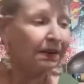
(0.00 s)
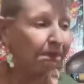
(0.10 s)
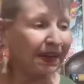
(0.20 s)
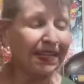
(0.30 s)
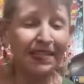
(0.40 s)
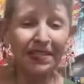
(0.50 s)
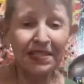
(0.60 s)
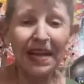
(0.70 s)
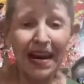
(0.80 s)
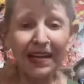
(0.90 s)
but
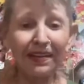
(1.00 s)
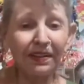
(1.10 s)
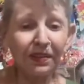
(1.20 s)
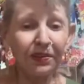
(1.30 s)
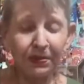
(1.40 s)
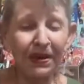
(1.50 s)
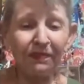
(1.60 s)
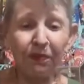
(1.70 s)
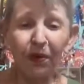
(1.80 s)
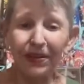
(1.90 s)
it's taken three,
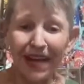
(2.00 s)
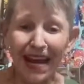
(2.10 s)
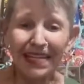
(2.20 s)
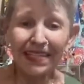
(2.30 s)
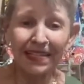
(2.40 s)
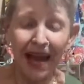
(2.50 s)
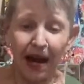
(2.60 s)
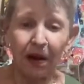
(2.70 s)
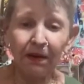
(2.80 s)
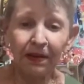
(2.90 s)
four days
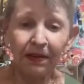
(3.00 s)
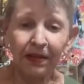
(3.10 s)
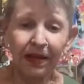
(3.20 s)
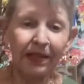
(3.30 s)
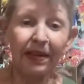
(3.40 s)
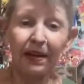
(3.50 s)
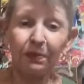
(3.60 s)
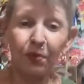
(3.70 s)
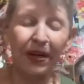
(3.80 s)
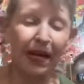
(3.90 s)
now and
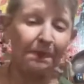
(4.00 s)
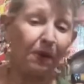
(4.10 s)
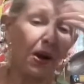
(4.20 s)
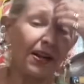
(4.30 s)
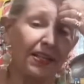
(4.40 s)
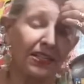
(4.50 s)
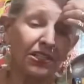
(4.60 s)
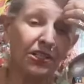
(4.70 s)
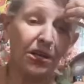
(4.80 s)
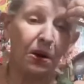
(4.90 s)
when I bought it,
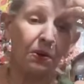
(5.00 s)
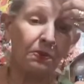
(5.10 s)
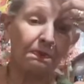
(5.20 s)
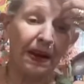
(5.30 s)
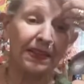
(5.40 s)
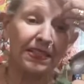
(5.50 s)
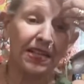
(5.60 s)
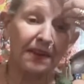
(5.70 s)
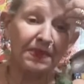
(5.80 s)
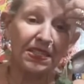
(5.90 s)
you know, by the
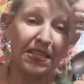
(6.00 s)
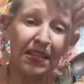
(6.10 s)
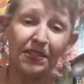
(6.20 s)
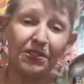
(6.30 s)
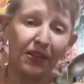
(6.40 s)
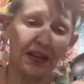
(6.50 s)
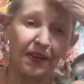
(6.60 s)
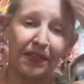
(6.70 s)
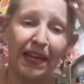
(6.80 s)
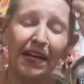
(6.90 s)
time they send it to the
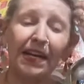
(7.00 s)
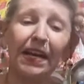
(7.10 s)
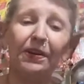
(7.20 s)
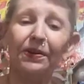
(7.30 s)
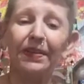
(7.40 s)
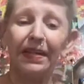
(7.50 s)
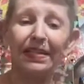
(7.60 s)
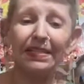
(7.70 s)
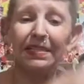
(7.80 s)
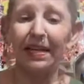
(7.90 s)
authenticator and then
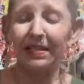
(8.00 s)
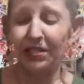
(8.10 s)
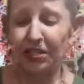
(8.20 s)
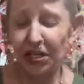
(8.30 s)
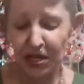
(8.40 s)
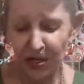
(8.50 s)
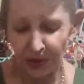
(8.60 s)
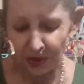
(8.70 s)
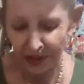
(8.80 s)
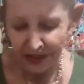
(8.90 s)
they send it to
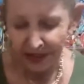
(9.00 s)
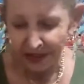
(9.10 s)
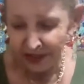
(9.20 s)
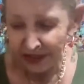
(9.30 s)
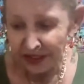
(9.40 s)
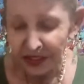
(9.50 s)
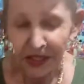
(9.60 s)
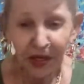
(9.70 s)
you, you